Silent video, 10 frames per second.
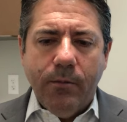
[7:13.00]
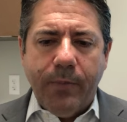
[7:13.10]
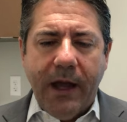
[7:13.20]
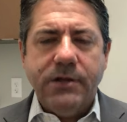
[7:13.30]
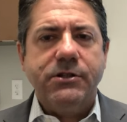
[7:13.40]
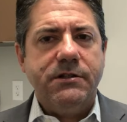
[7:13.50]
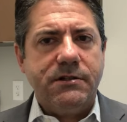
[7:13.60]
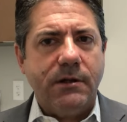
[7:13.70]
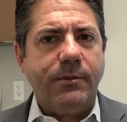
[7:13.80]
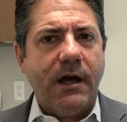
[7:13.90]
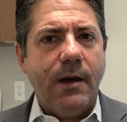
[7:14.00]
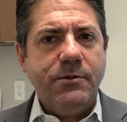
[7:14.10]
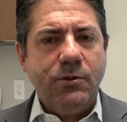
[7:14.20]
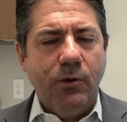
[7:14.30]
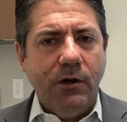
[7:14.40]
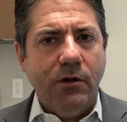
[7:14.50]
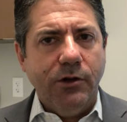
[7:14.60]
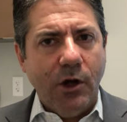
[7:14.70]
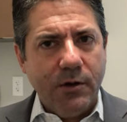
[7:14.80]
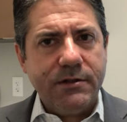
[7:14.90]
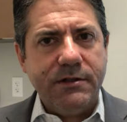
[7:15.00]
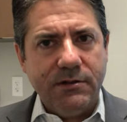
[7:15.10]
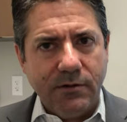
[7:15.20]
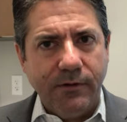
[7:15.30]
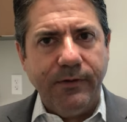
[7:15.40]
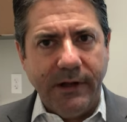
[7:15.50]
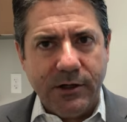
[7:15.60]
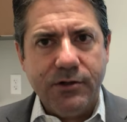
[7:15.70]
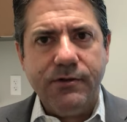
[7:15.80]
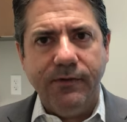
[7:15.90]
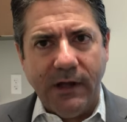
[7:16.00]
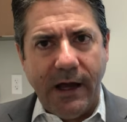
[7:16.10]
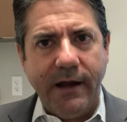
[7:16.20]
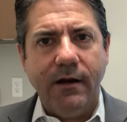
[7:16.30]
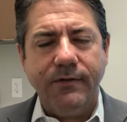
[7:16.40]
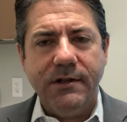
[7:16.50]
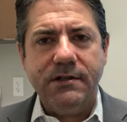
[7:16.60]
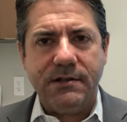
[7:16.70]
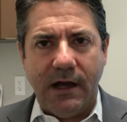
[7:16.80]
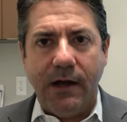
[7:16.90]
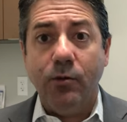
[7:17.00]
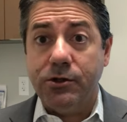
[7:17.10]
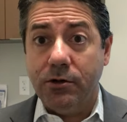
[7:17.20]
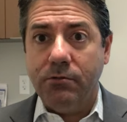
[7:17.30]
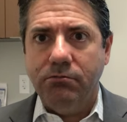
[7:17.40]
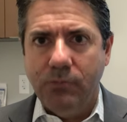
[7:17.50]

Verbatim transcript: patients sometimes will notice these little flickers of light off to the side, which are